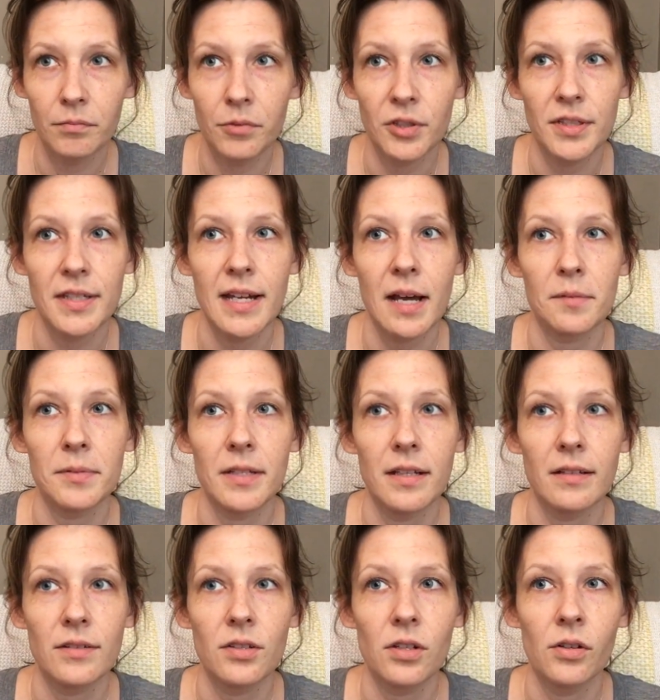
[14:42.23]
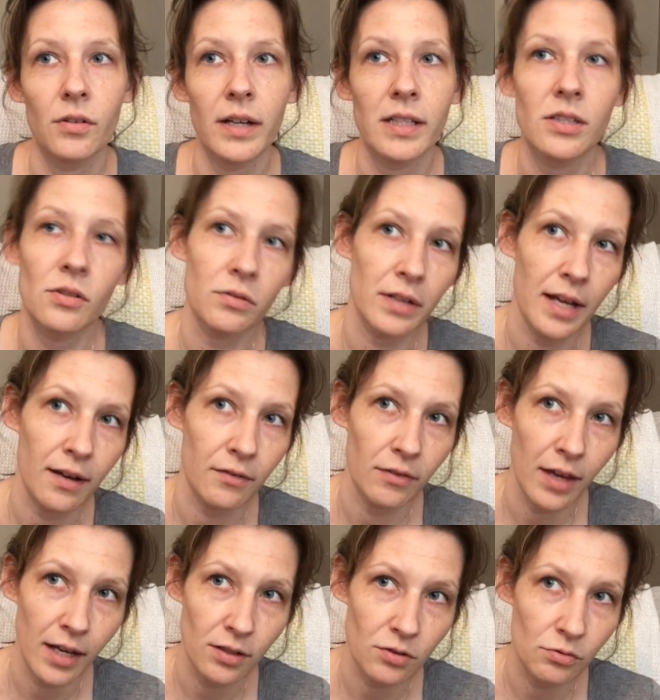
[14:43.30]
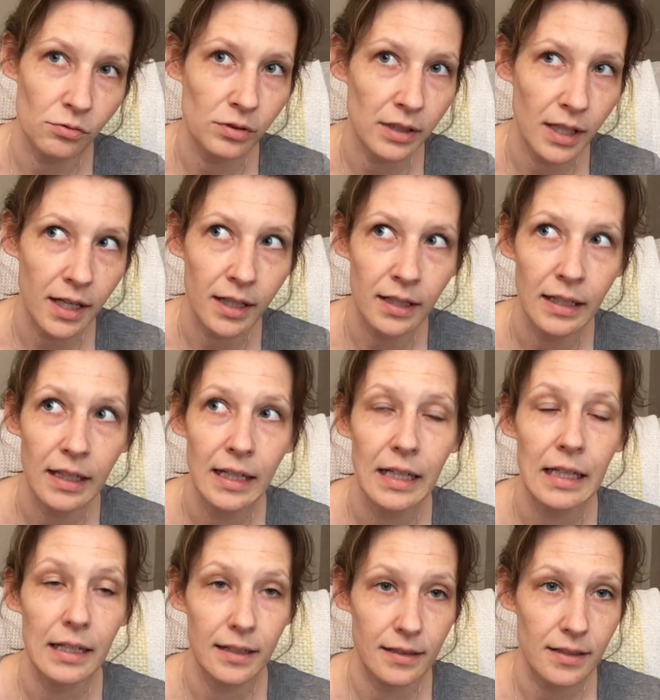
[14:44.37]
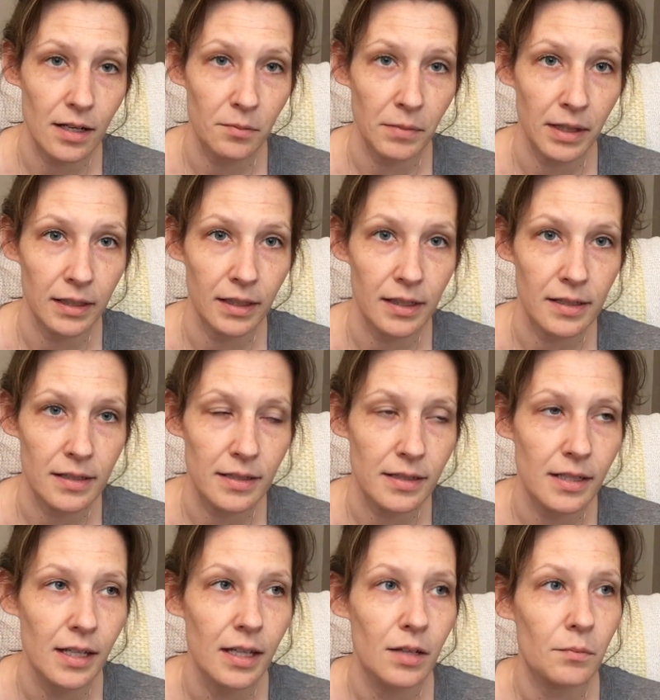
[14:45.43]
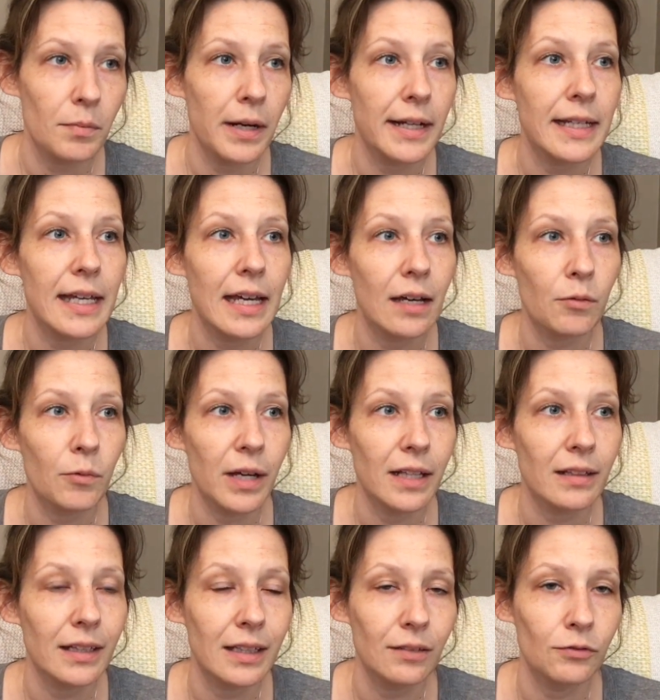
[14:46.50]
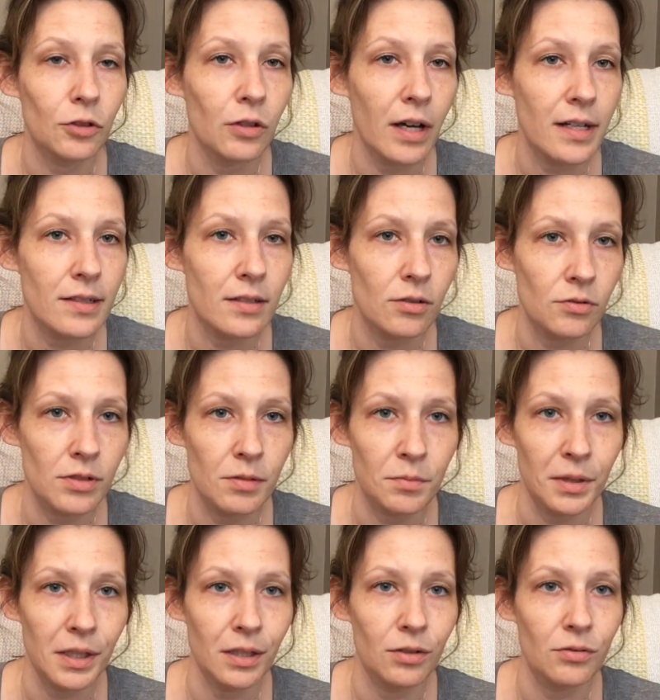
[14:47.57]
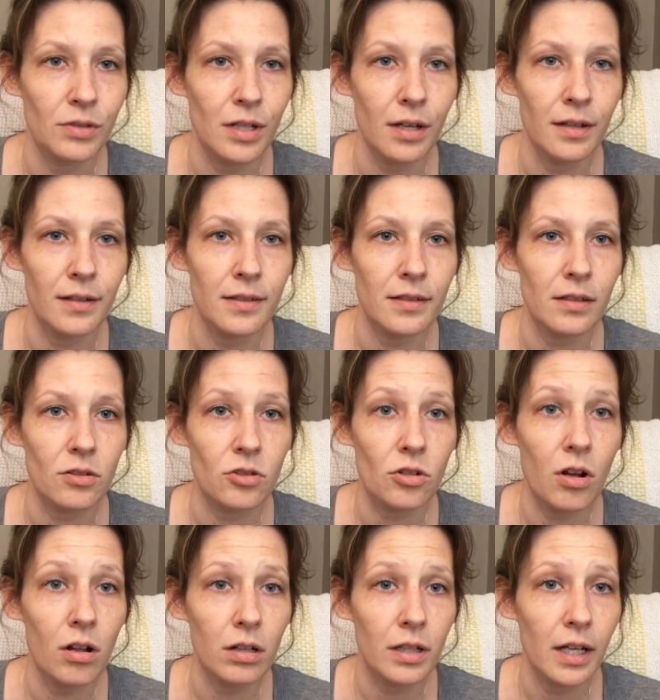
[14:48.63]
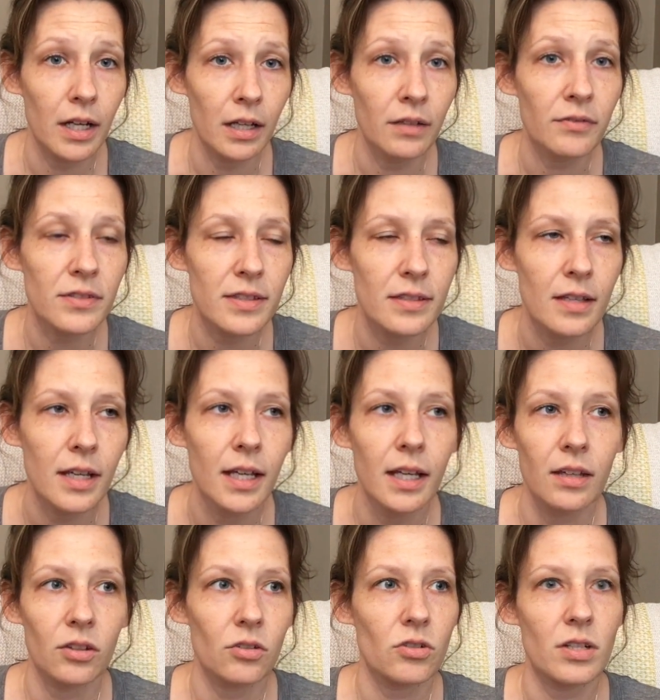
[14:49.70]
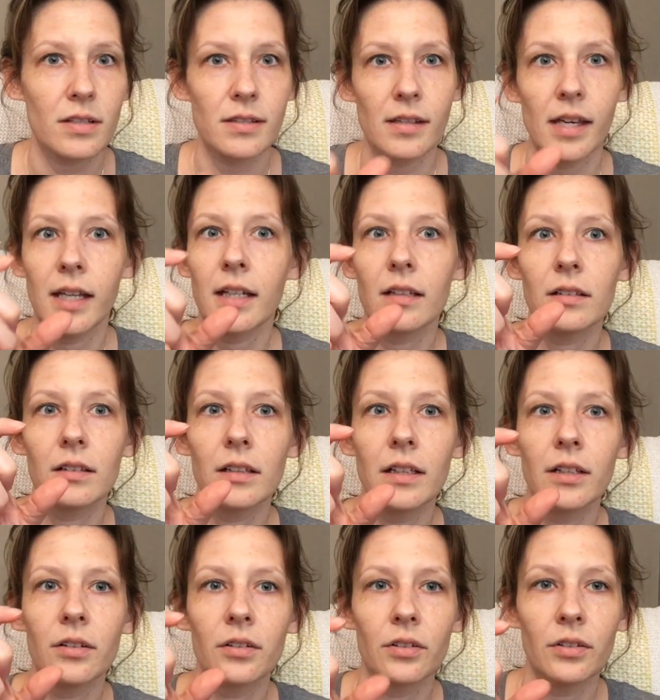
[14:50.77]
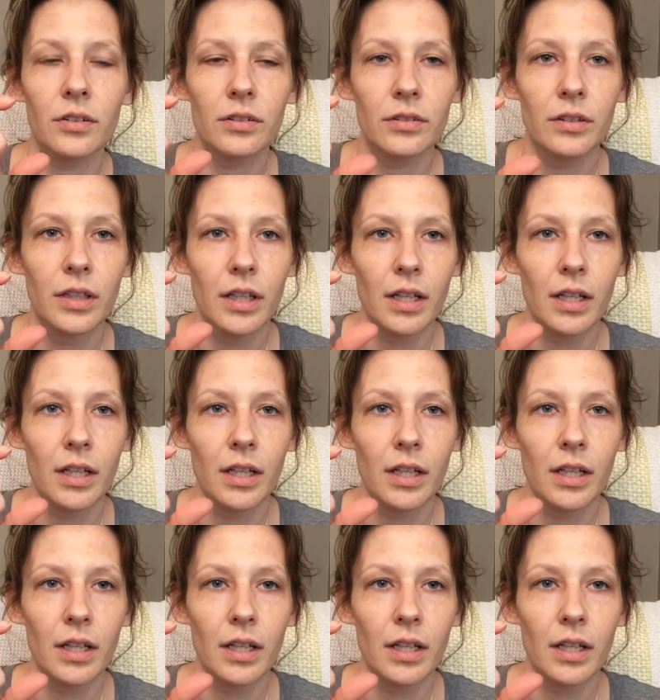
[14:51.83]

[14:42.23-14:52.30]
put snaps in. So I don't have that tool yet. It's on my list, but I can't wait. Like, if you guys know somebody who does shawl cuffs, they're just like little